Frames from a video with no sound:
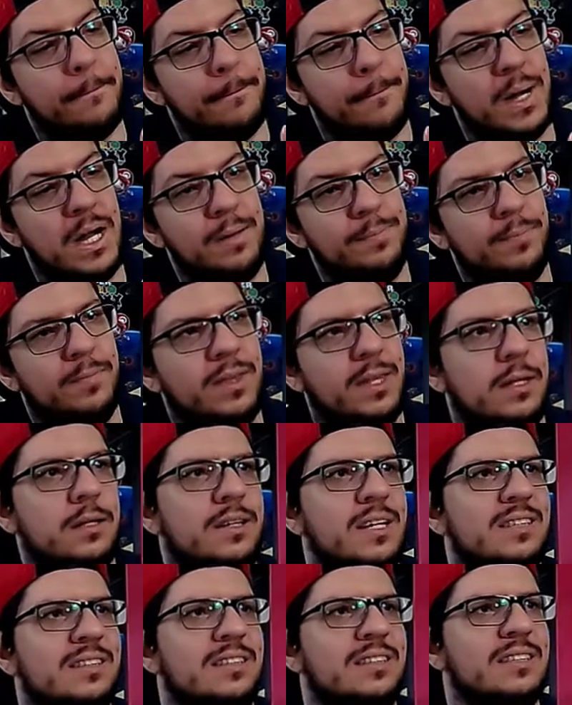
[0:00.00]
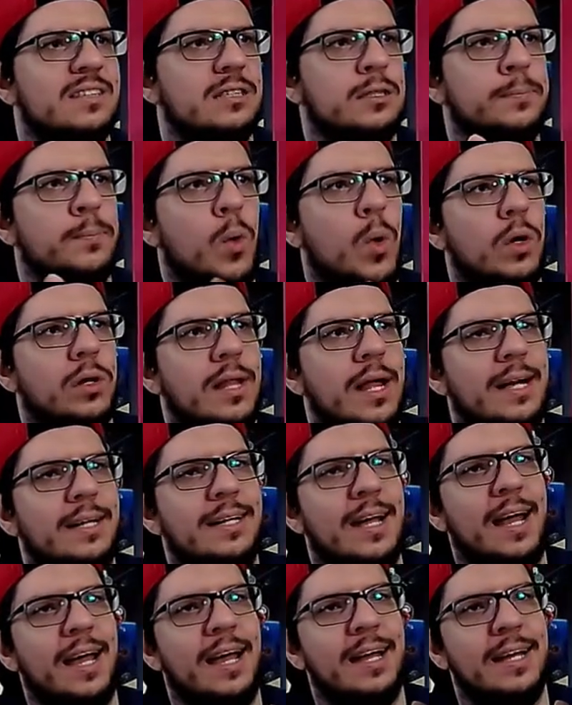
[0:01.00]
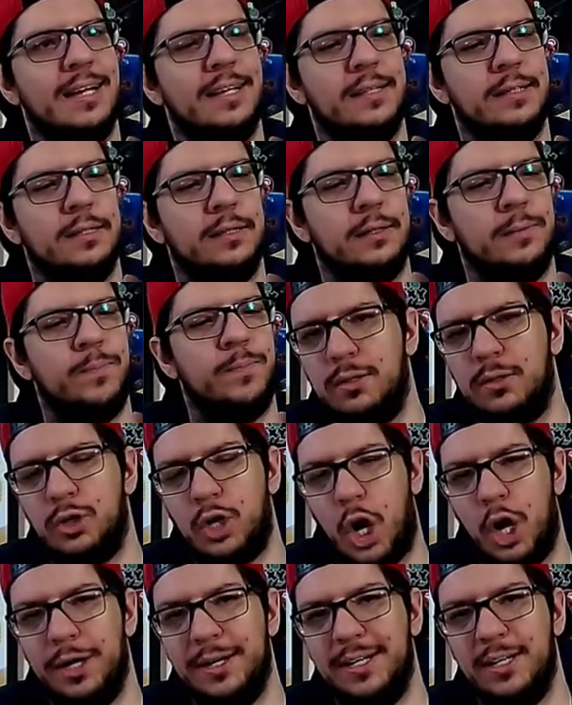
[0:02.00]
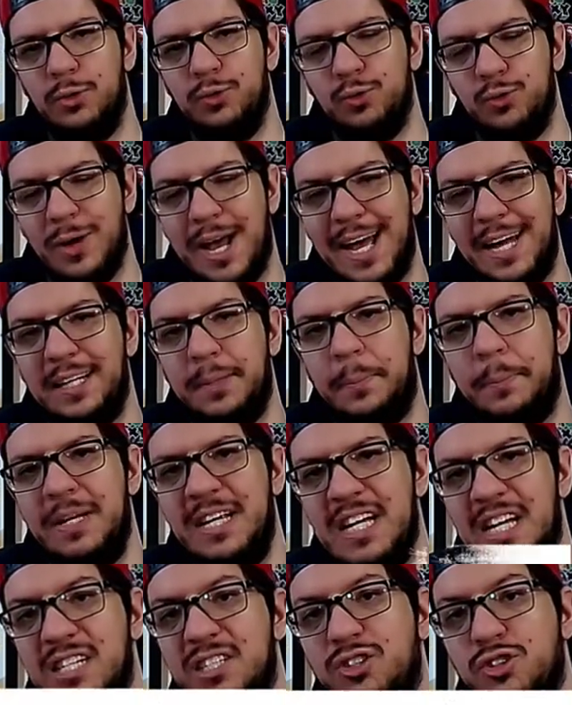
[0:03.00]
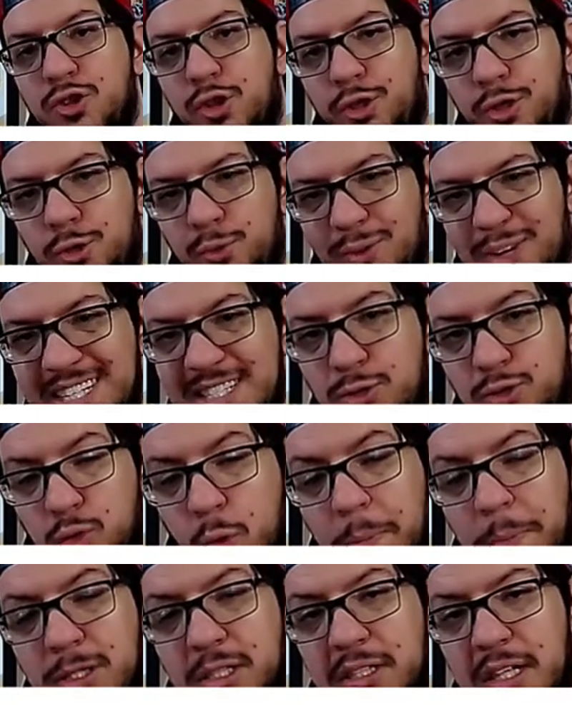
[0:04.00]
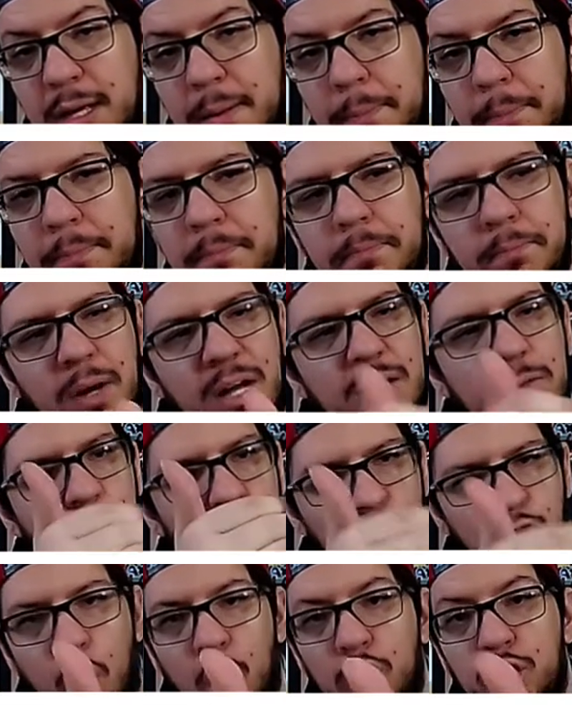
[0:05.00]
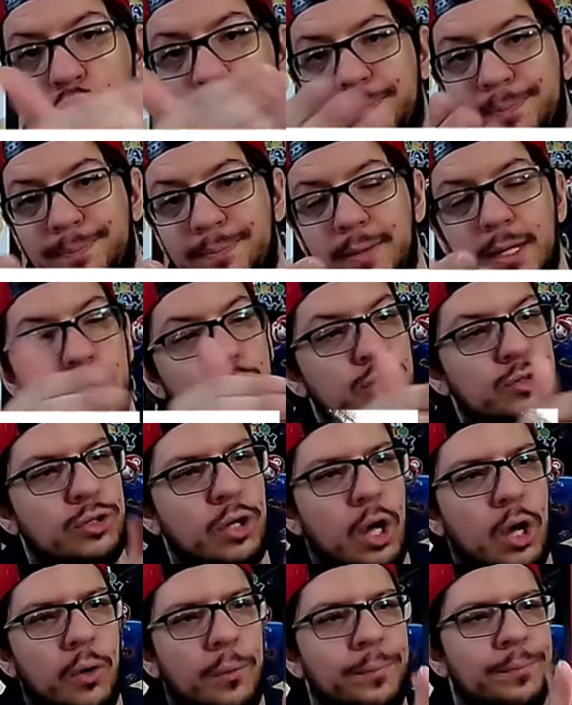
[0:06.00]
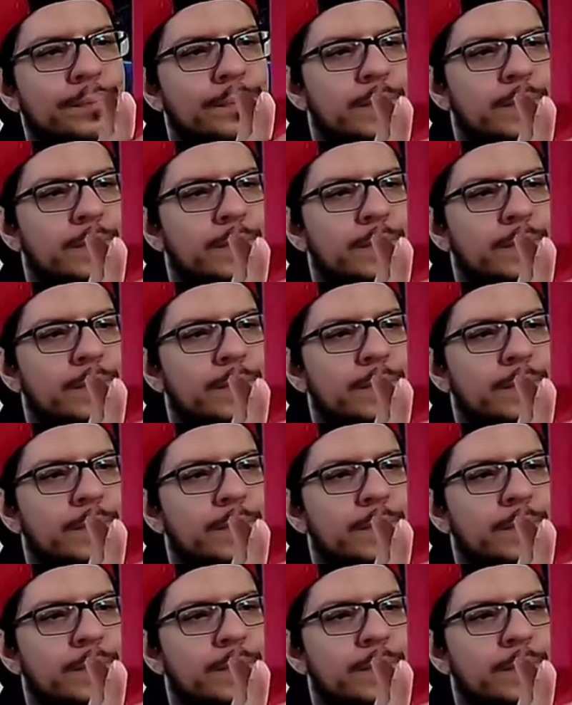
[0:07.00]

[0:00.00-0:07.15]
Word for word: But this is more like a garnet red PS3 Super Slim, but darker. So,